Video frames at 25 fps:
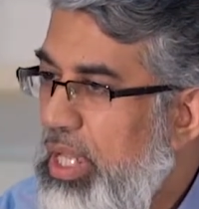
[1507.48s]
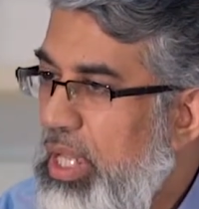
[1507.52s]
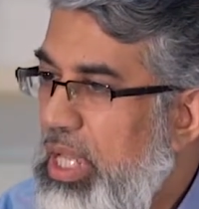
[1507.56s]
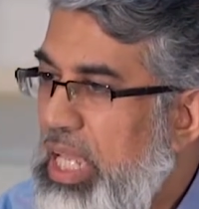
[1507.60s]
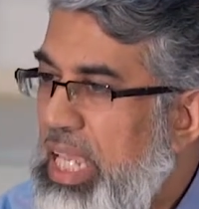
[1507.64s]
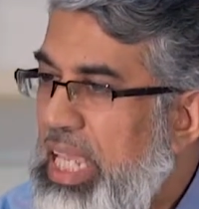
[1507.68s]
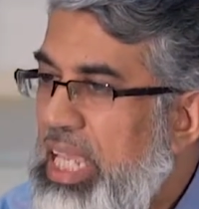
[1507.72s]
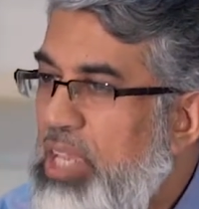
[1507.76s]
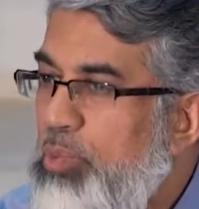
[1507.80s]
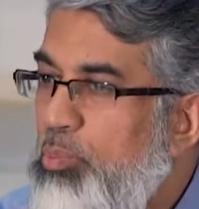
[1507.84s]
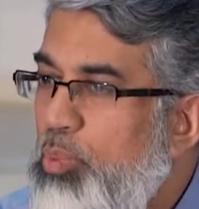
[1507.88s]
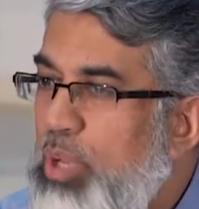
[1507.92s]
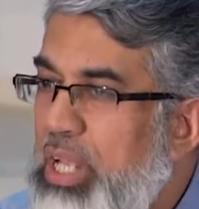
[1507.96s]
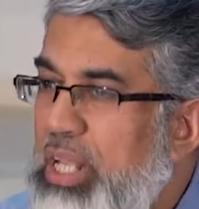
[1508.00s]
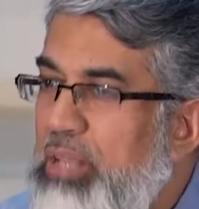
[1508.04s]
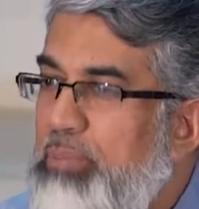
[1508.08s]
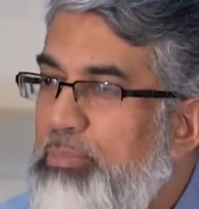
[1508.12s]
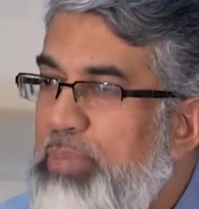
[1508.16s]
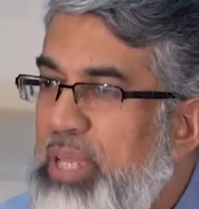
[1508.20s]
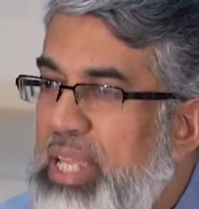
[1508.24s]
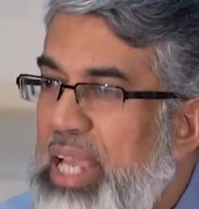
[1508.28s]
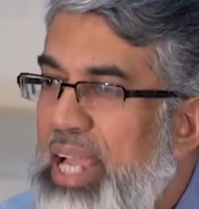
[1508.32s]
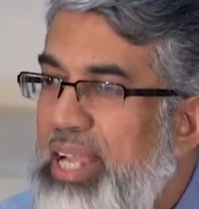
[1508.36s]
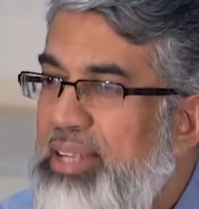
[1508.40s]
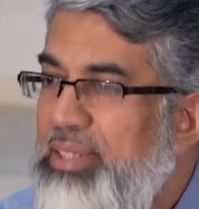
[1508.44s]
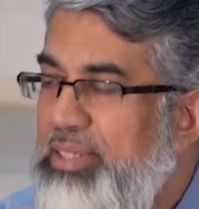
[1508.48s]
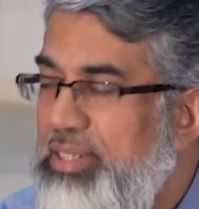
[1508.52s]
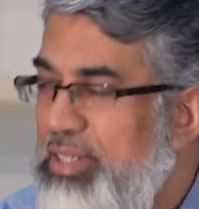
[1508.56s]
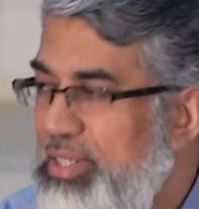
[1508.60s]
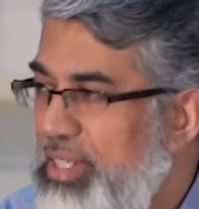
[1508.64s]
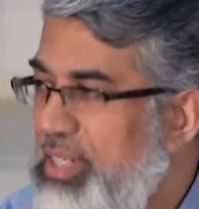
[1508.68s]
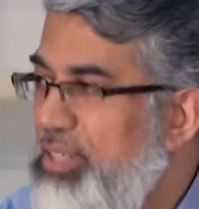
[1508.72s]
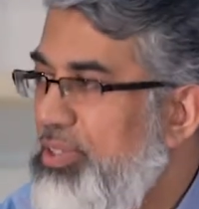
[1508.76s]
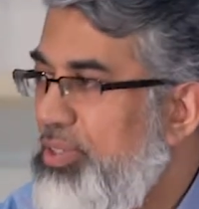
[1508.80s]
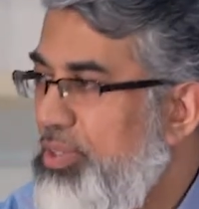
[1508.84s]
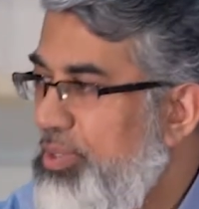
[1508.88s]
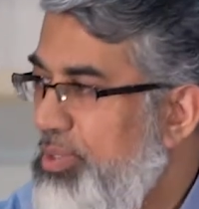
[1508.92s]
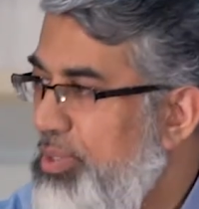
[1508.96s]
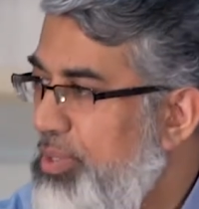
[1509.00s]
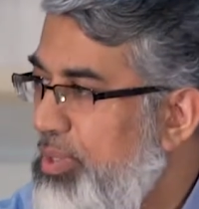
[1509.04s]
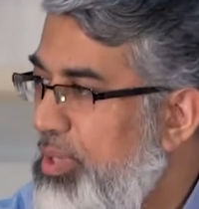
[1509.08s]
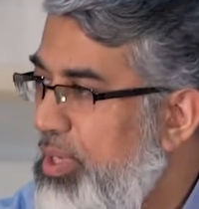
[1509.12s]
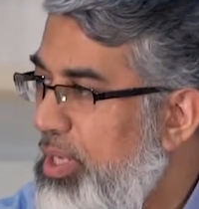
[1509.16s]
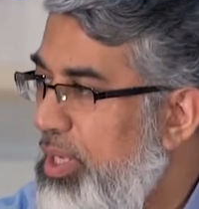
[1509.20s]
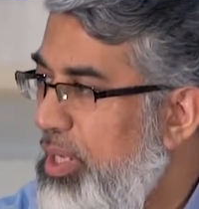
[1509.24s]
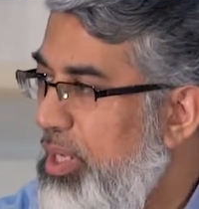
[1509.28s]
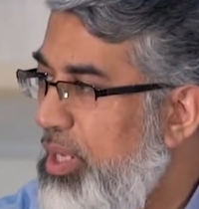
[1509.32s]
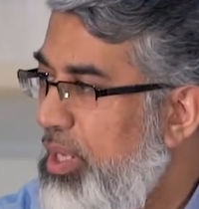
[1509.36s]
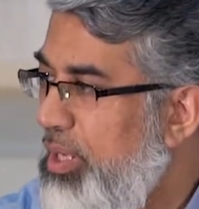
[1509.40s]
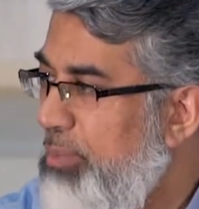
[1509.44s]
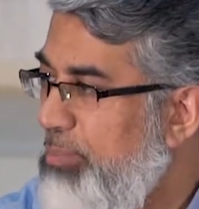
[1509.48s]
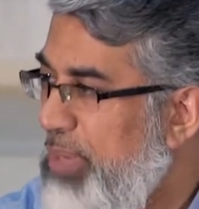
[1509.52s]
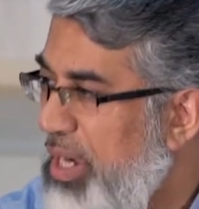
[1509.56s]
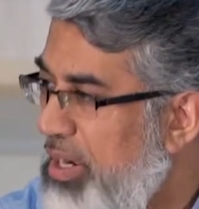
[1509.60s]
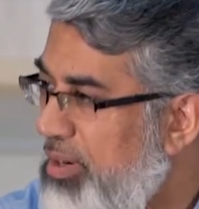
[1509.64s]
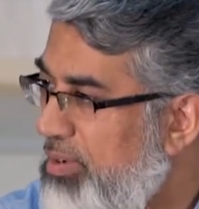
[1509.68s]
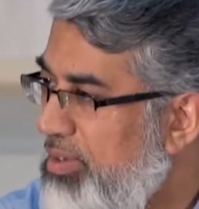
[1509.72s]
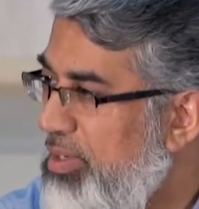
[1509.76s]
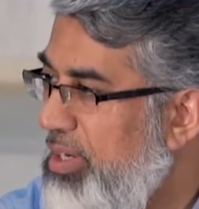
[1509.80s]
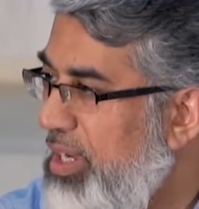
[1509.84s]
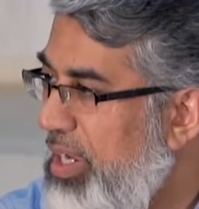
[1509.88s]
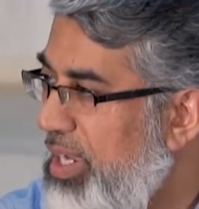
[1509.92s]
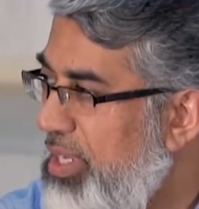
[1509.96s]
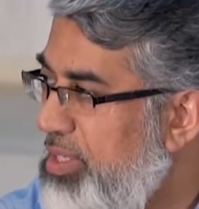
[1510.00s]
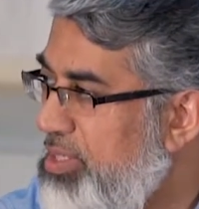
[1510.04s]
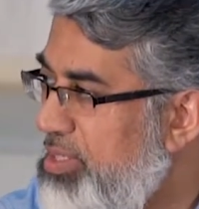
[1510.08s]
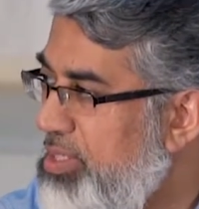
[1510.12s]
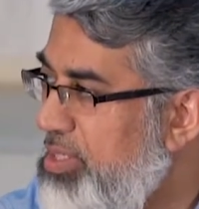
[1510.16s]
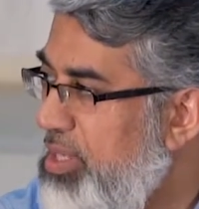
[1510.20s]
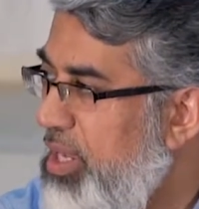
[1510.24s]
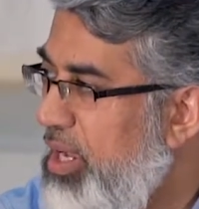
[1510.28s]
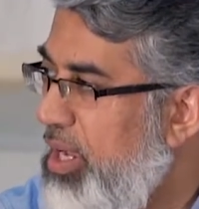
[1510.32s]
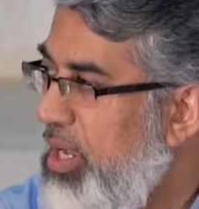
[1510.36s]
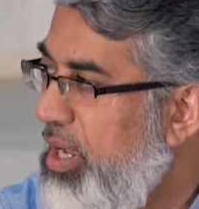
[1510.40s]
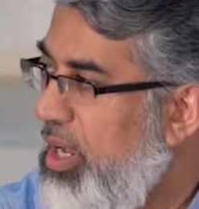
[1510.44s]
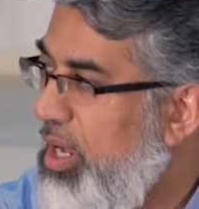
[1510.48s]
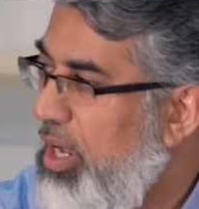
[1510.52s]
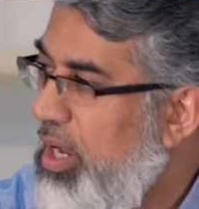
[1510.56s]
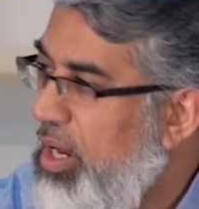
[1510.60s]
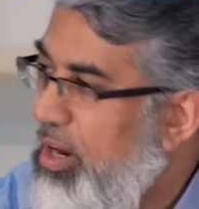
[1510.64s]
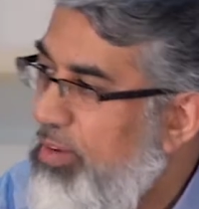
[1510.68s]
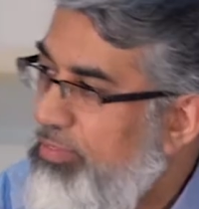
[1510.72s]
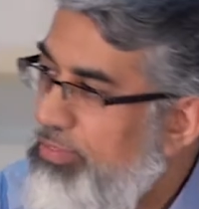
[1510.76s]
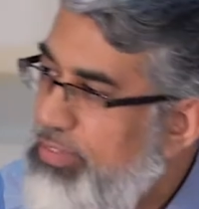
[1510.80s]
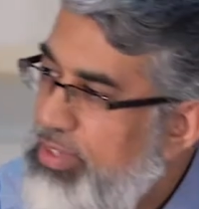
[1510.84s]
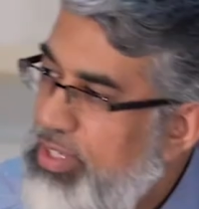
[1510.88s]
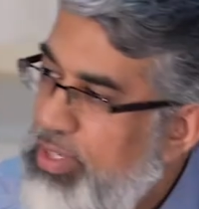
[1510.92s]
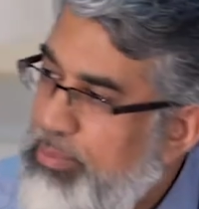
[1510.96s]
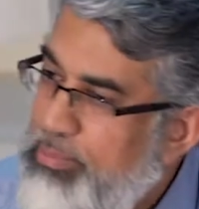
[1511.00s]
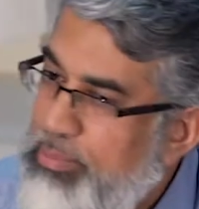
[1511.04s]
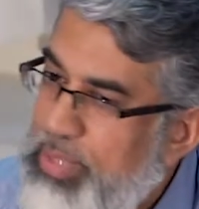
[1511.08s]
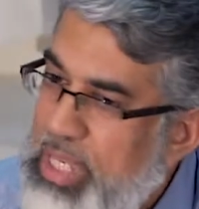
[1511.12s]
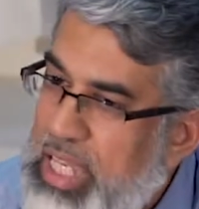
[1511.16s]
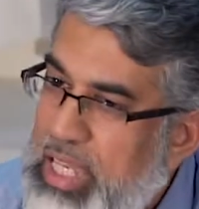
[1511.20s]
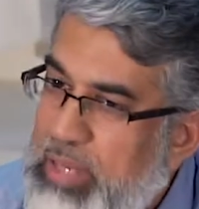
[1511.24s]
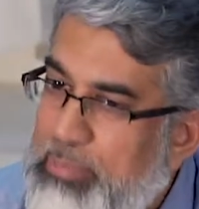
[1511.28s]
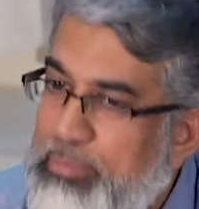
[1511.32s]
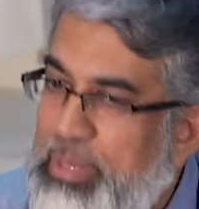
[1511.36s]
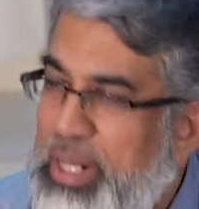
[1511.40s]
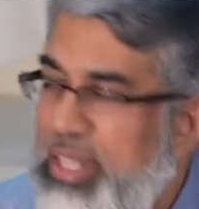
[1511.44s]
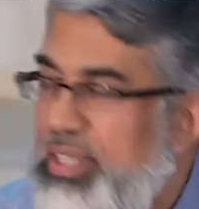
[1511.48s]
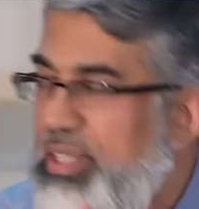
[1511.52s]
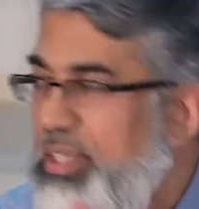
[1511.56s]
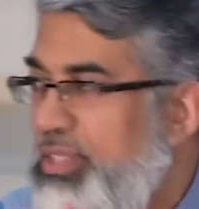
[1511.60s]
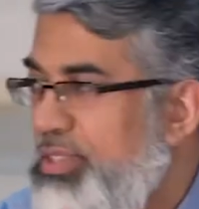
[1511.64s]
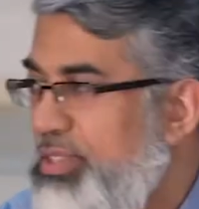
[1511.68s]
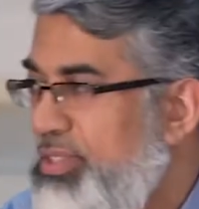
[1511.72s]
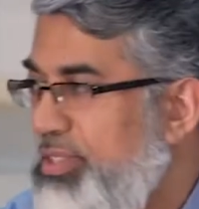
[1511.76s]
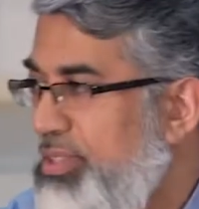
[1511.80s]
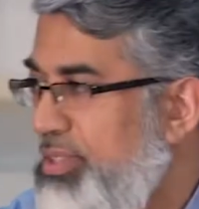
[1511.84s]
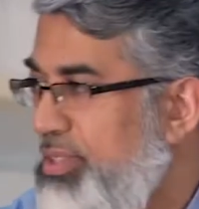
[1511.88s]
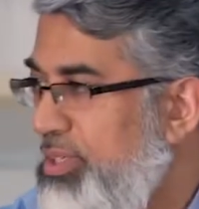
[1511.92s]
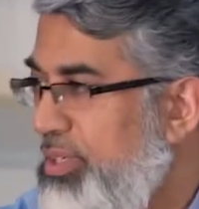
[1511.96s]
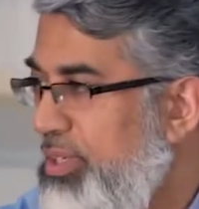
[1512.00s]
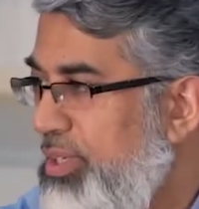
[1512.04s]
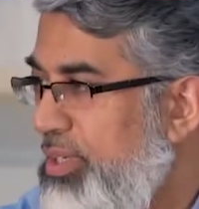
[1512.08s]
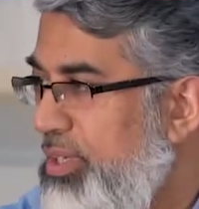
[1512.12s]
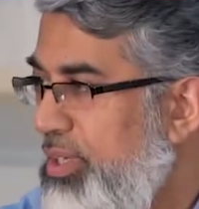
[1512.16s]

he will be entered into paradise after being punished.